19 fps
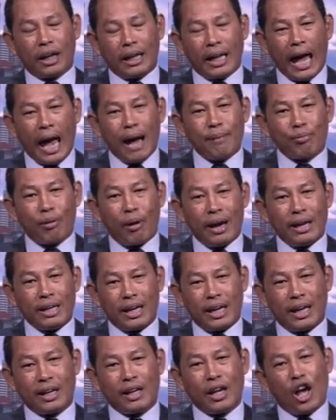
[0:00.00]

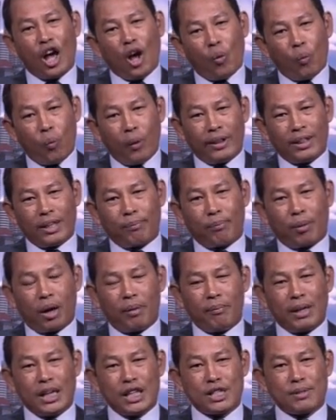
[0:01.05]
collaborating with the
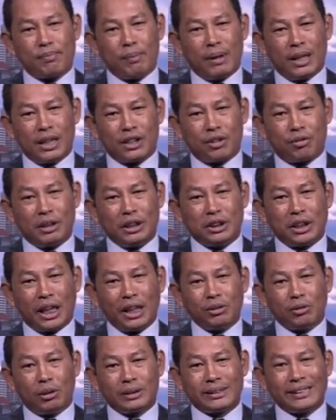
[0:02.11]
Burmese military
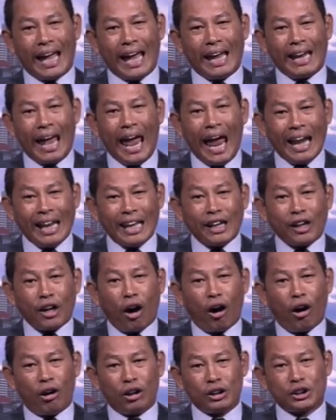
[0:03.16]
generals at any
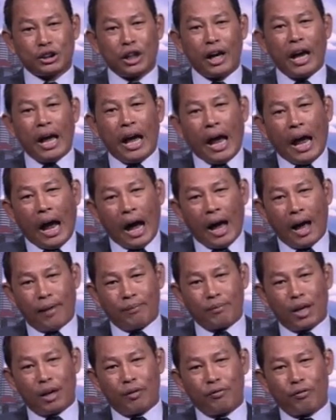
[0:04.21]
cost
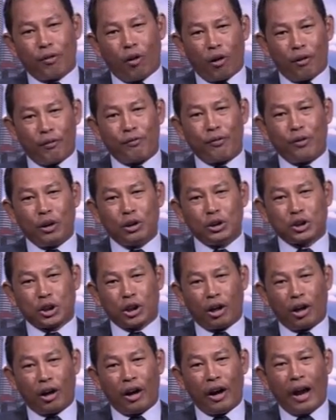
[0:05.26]
for
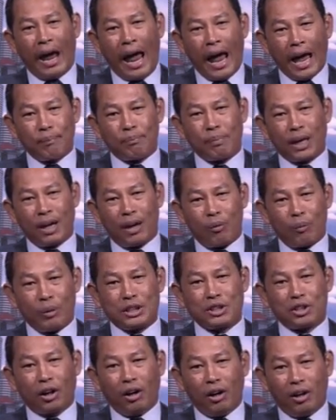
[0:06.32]
future happier
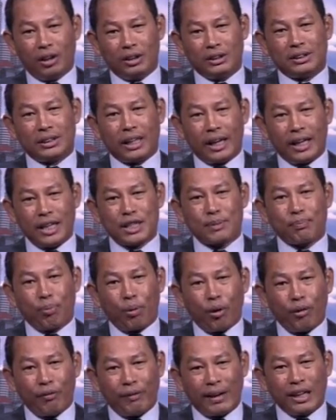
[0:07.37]
returns is
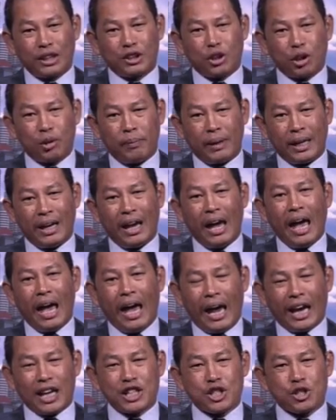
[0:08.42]
proving to be
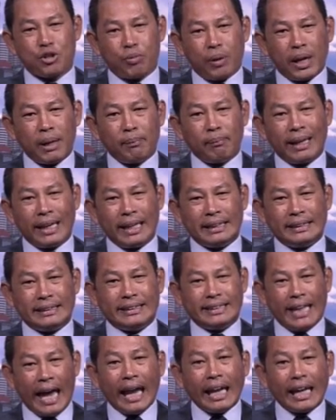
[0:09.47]
extremely
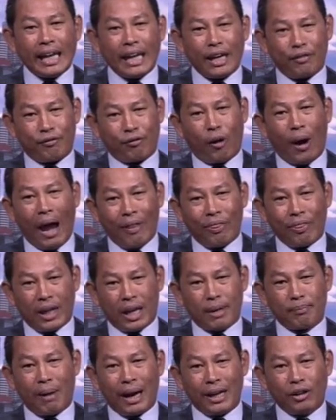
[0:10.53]
deadly for
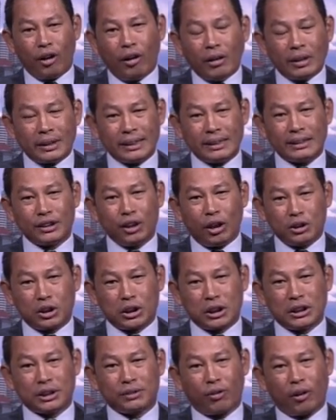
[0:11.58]
ethnic minorities,
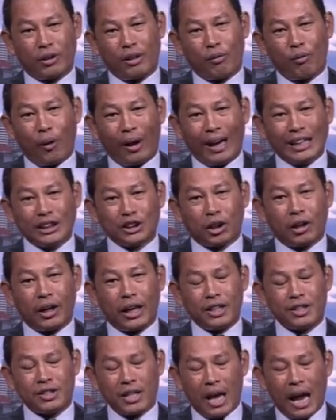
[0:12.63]
not just for the
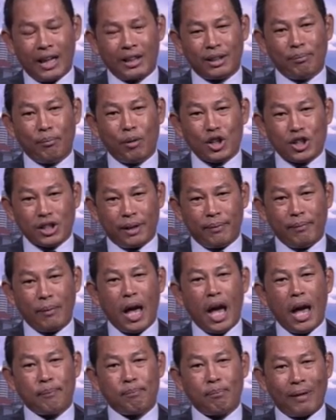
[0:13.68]
Rohingya and the Muslim,
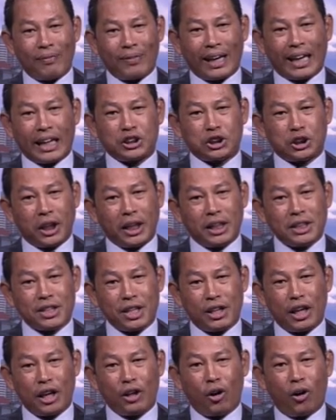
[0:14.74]
but the
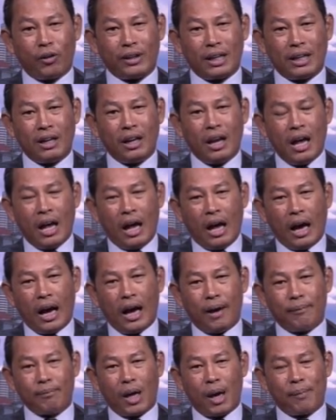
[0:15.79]
Kachins in the northern
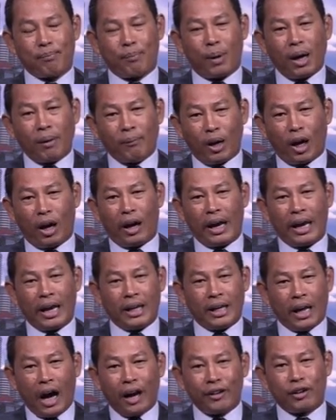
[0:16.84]
Burma
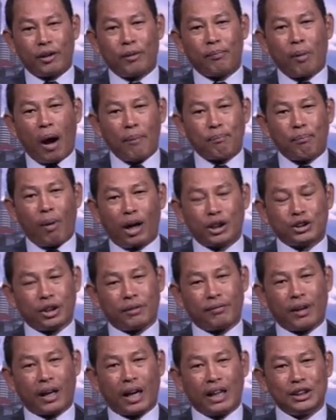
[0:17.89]
and other parts
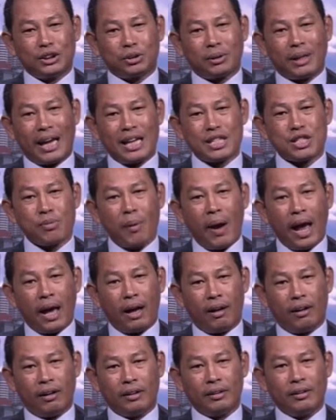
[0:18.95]
of the country as
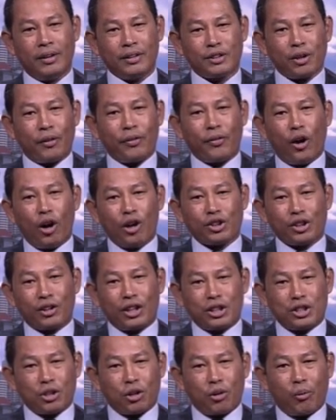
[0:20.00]
well. So those are
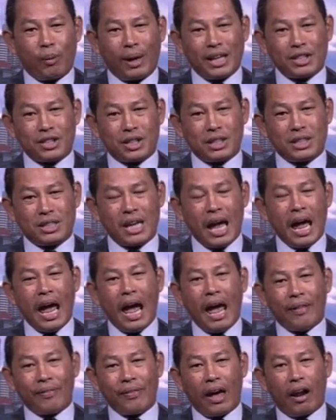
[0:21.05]
the two reasons
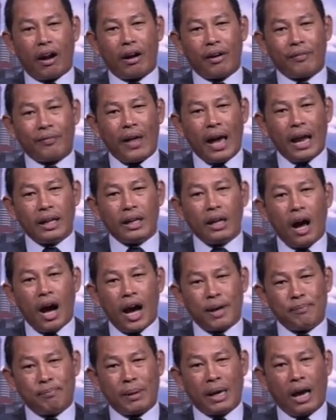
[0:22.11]
that
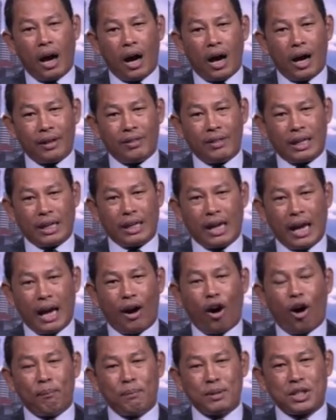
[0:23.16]
lie behind the
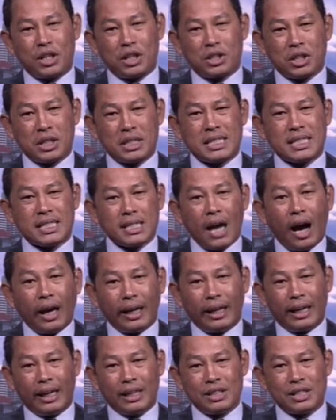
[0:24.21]
opposition's
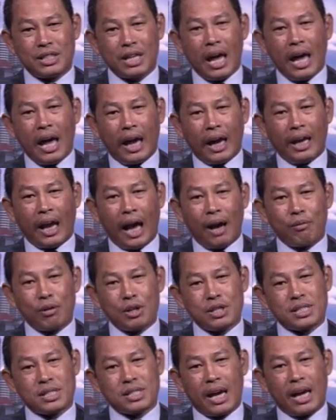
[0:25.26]
silence, and I
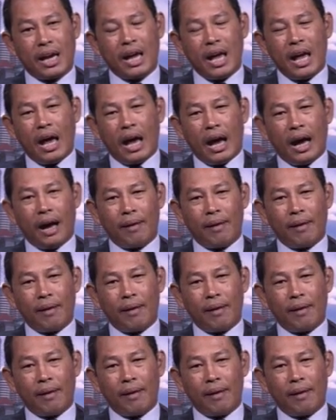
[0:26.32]
would say,